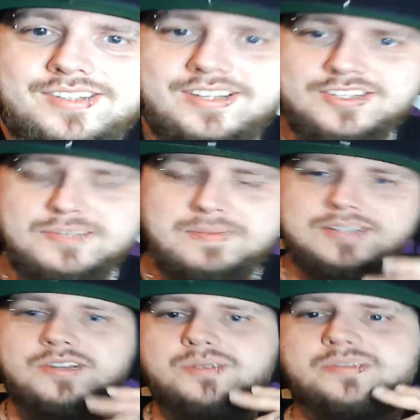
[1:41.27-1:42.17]
it just
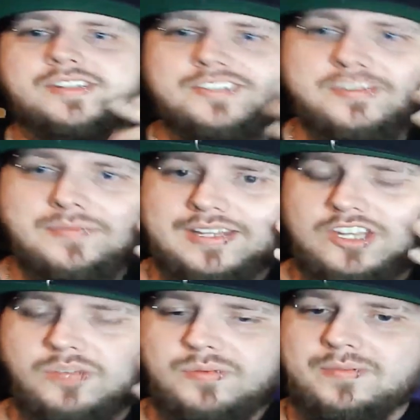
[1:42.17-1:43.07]
makes no sense to me
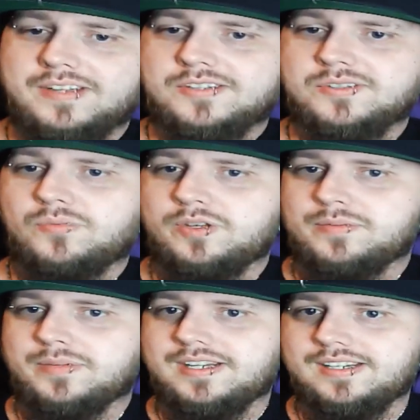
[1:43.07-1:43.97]
that human beings
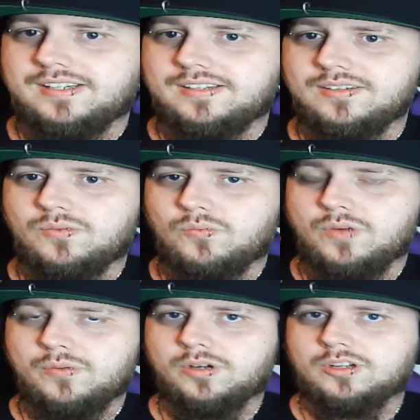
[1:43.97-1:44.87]
would be
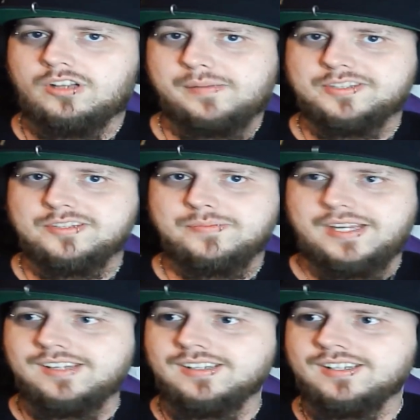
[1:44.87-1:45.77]
what we're claiming to be.